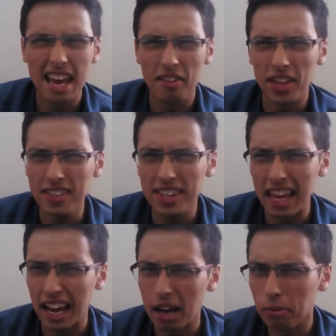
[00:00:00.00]

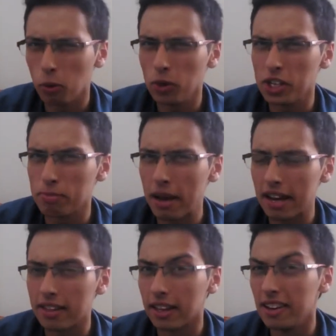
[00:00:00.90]
A couple weeks
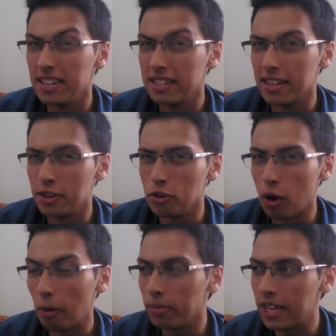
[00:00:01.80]
back they released a new
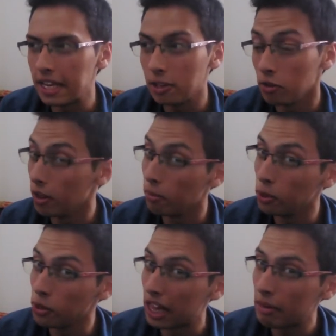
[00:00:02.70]
update to their
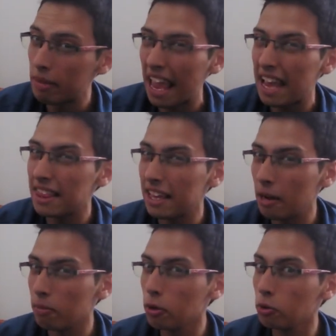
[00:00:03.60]
program, and they
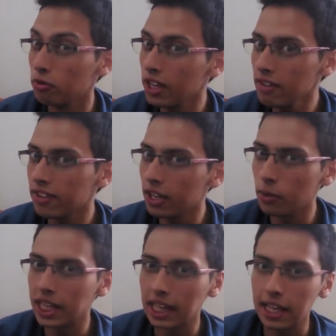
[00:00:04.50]
upload very
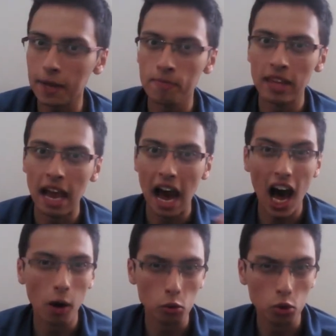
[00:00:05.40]
frequently
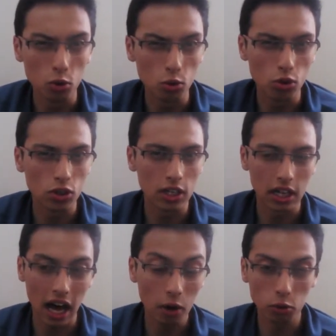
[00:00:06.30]
how to
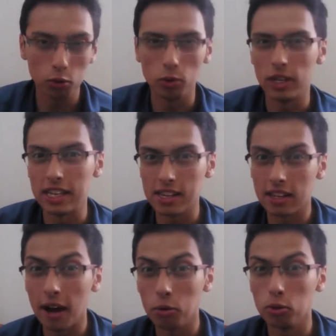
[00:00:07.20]
do this
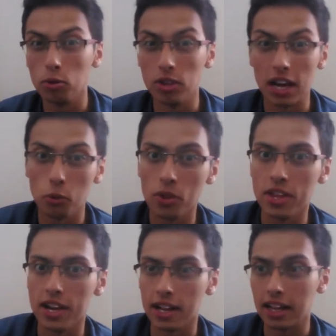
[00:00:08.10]
and how to do that with
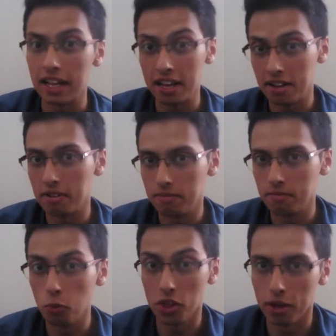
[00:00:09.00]

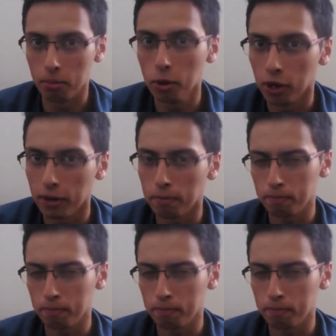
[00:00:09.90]
their program.